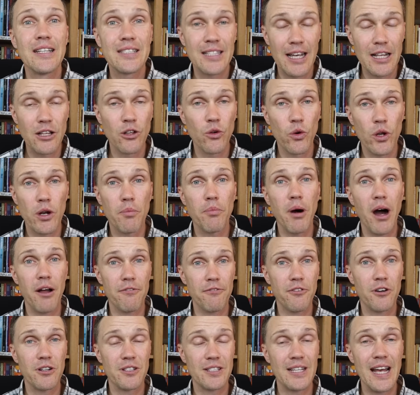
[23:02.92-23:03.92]
St. Louis de
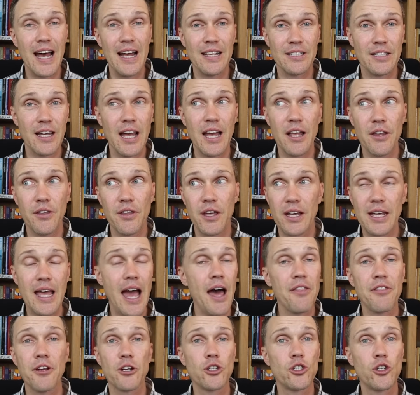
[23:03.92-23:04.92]
Montfort says, and the
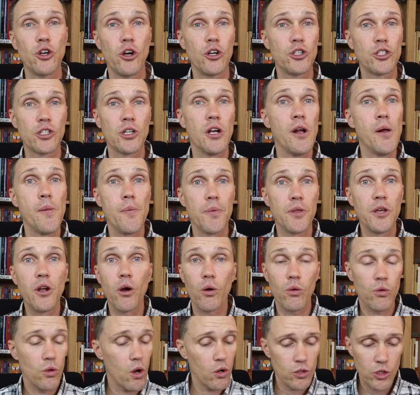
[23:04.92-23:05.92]
Catholic Church, you
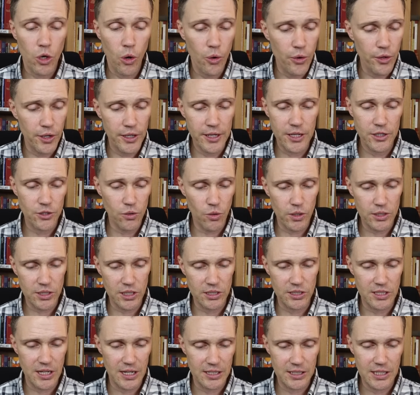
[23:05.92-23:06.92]
know, totally
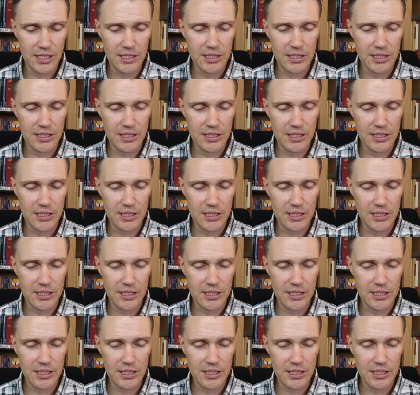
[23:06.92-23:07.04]
endorses this.